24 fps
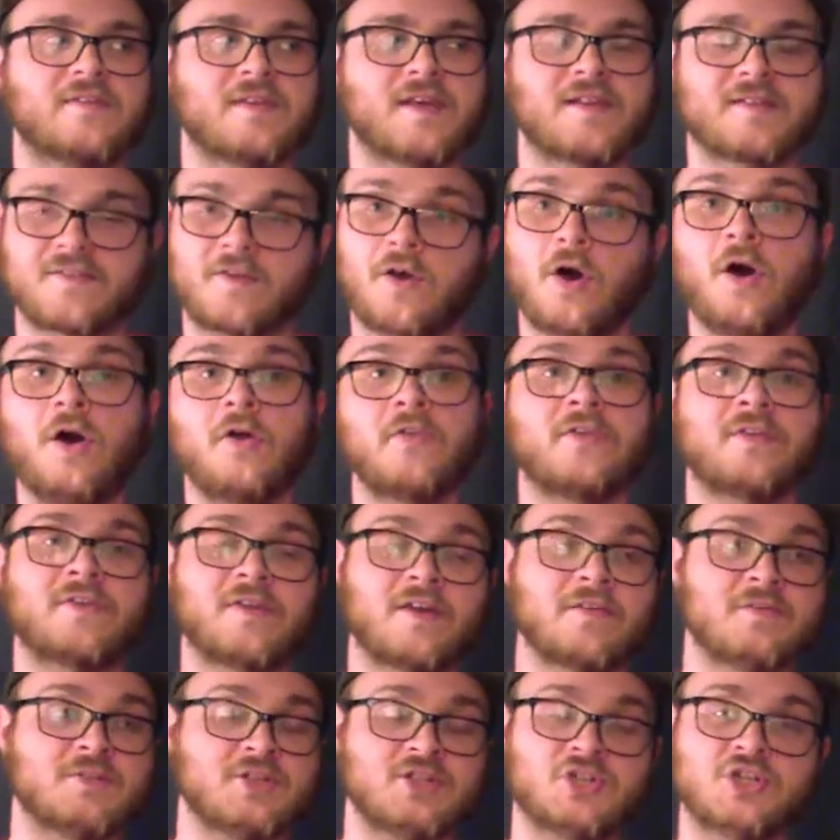That's all
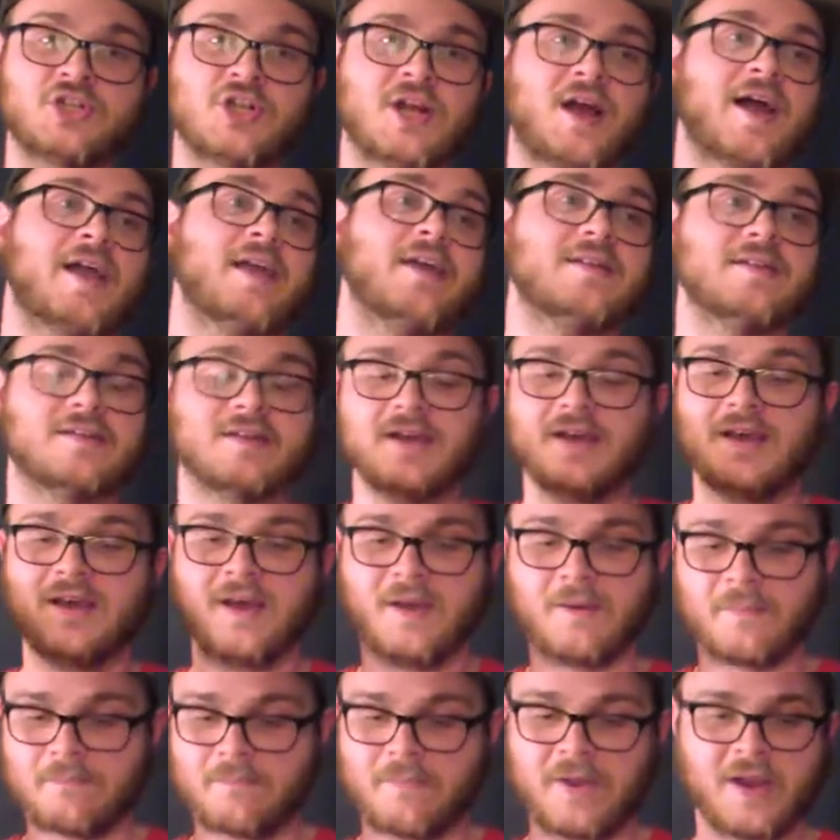a giant,
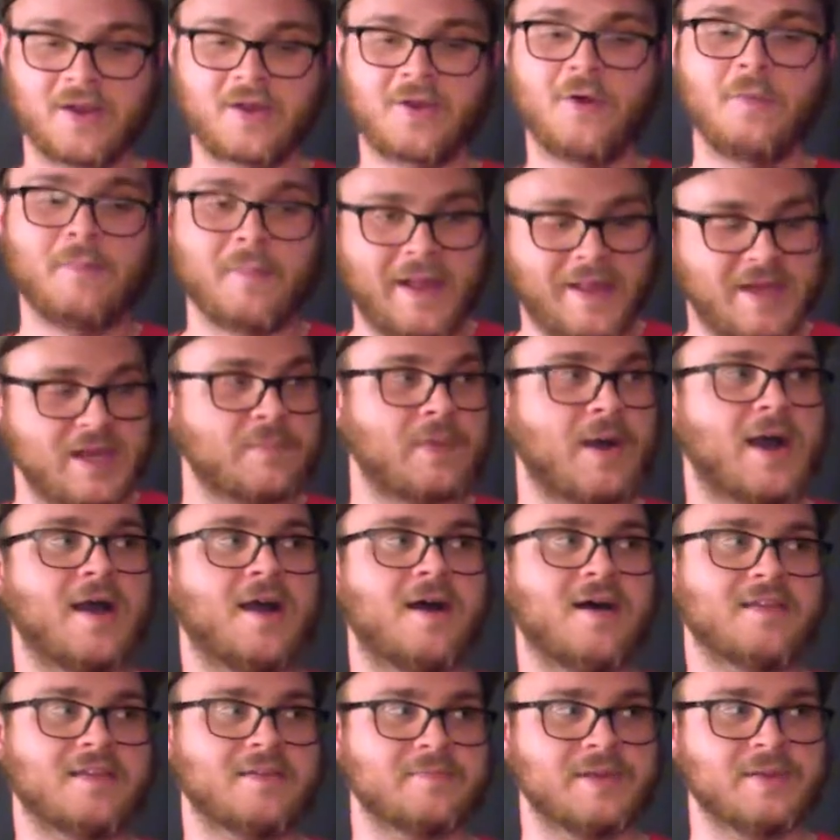big old money
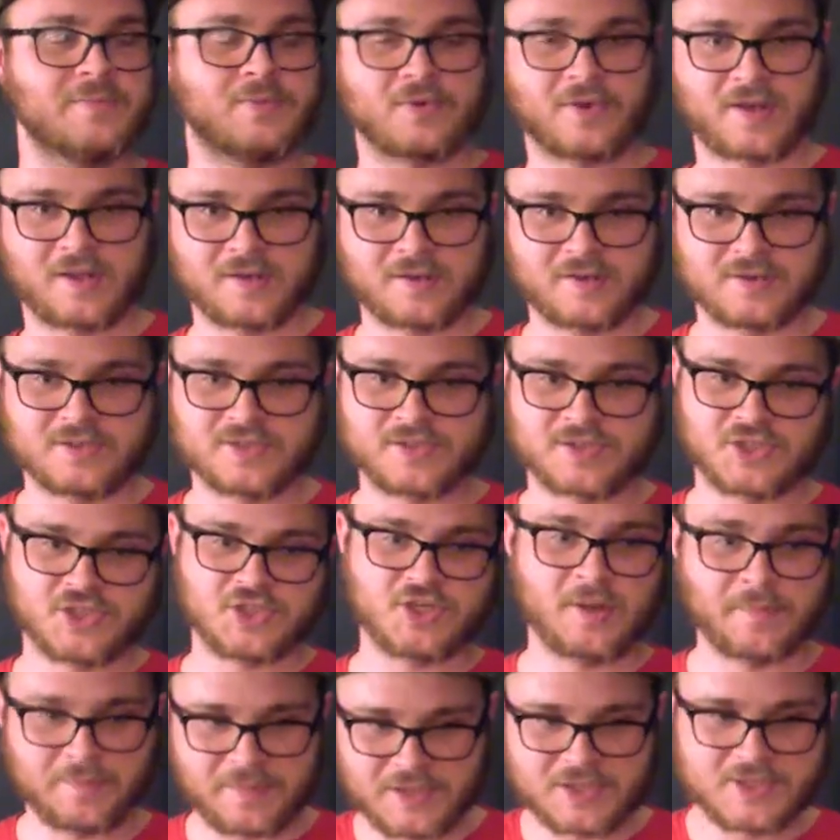pile that people can just
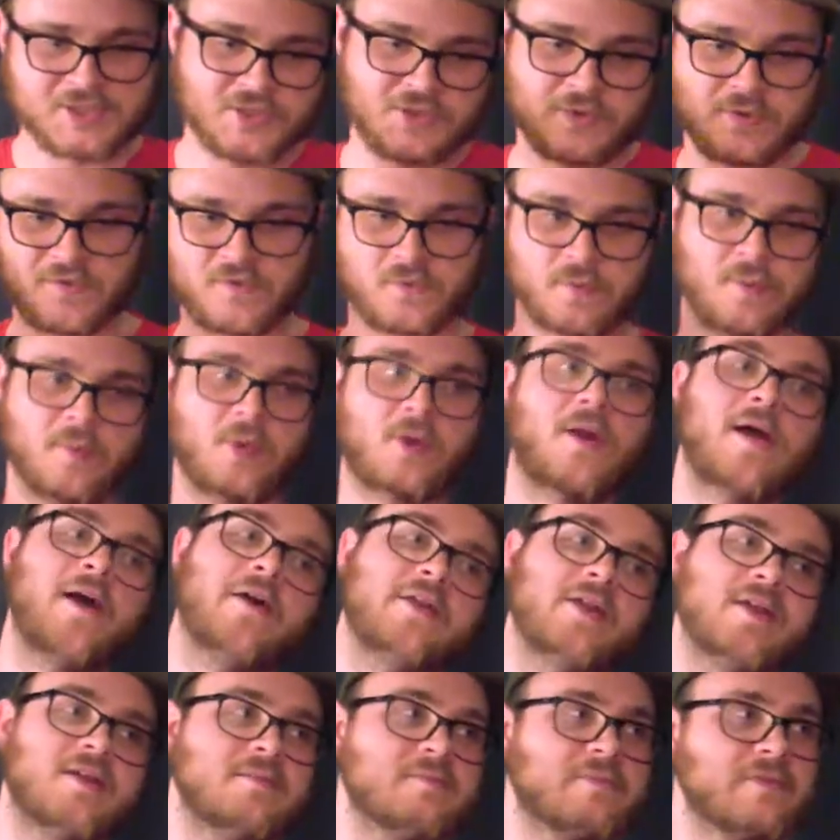jump into and swim
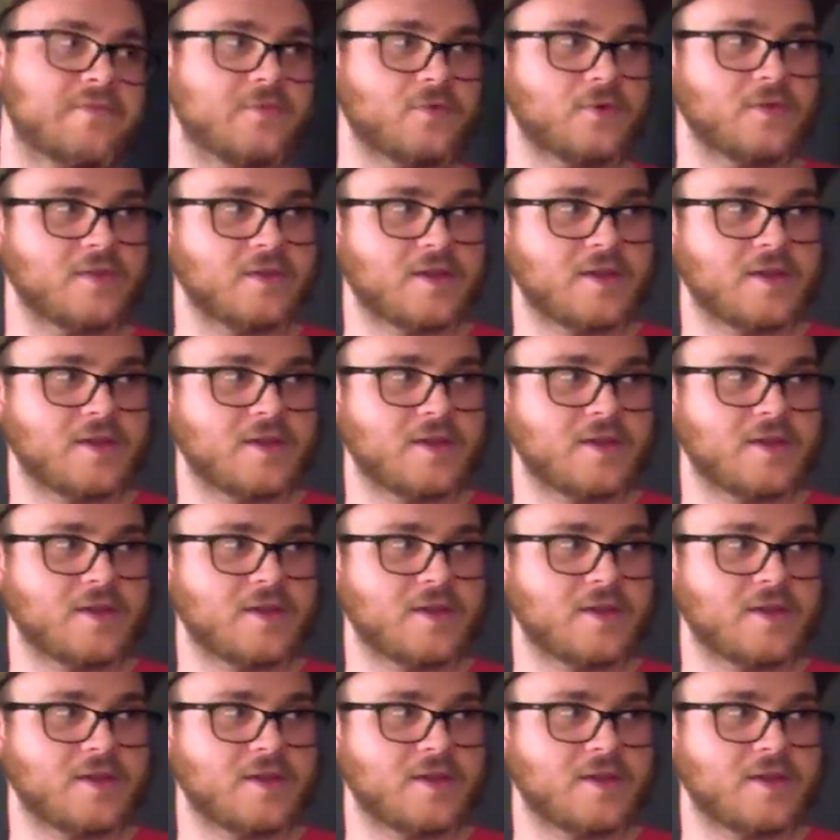around in before the